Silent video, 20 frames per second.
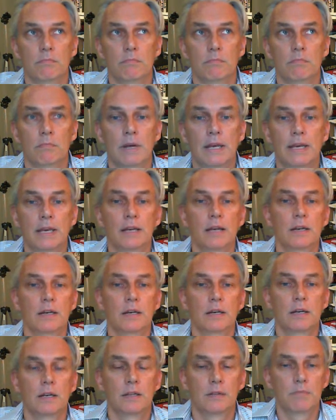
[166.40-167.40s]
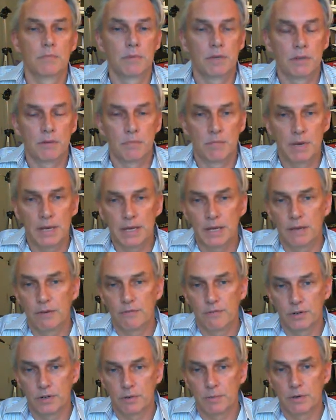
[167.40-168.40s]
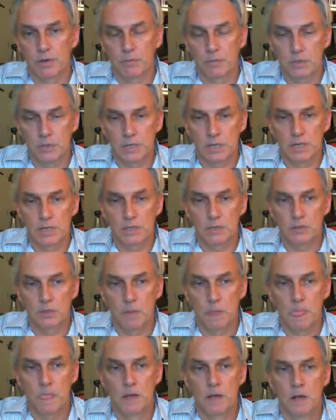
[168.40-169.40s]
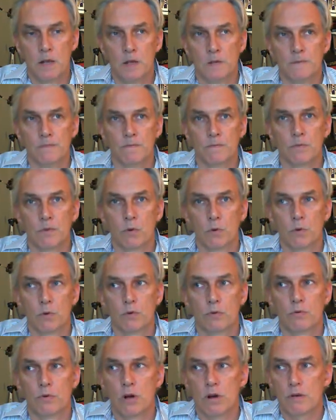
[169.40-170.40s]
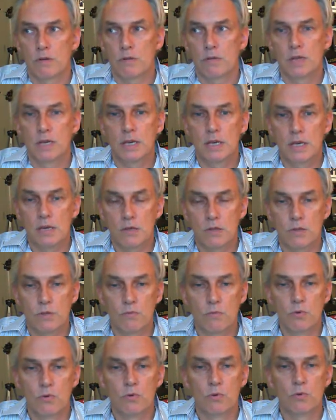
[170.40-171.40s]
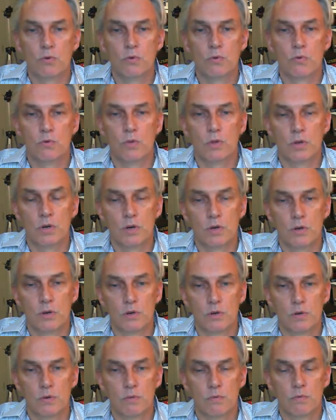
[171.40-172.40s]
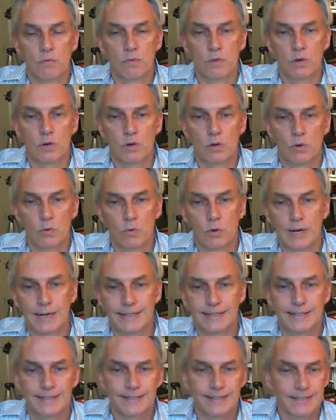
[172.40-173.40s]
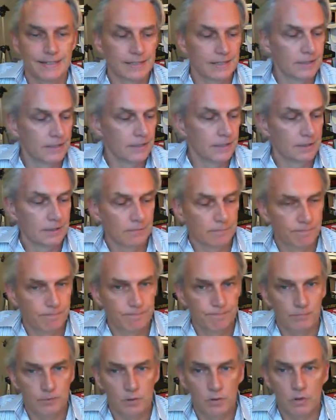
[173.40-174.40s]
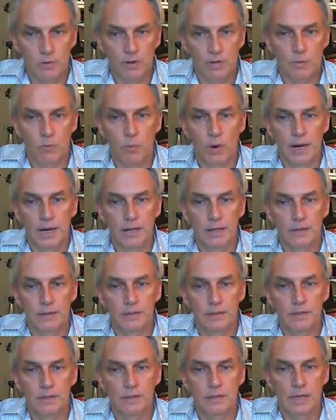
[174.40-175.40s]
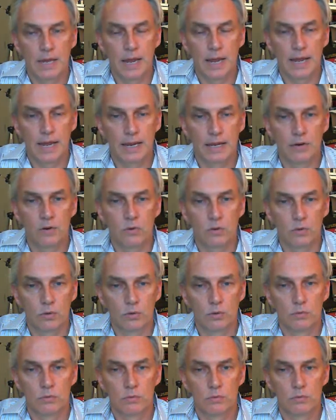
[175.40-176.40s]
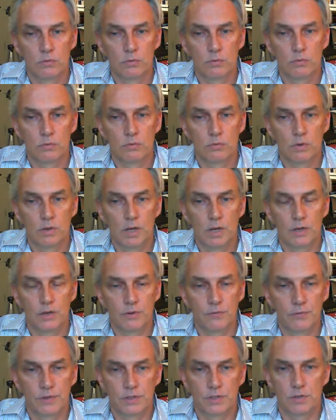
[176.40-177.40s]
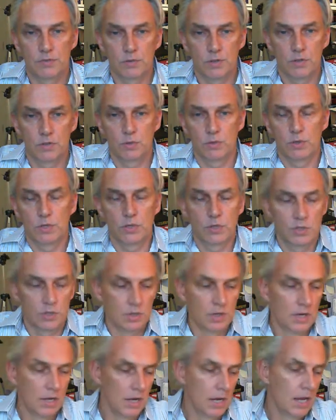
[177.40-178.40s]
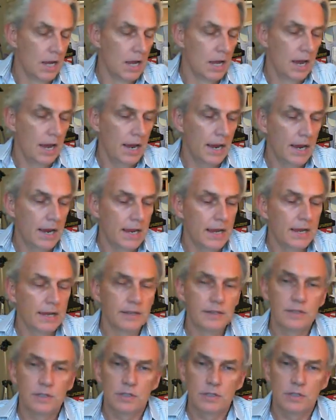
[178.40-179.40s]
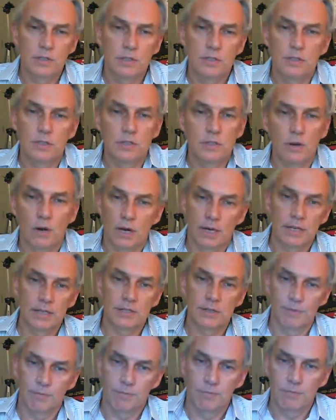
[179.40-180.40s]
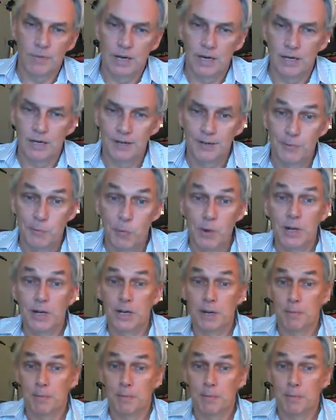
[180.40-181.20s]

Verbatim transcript: making either, either making fundamental mistakes or not thinking through the the correct uh, the correct way to handle a defensive situation. And so I guess I'm uh, one.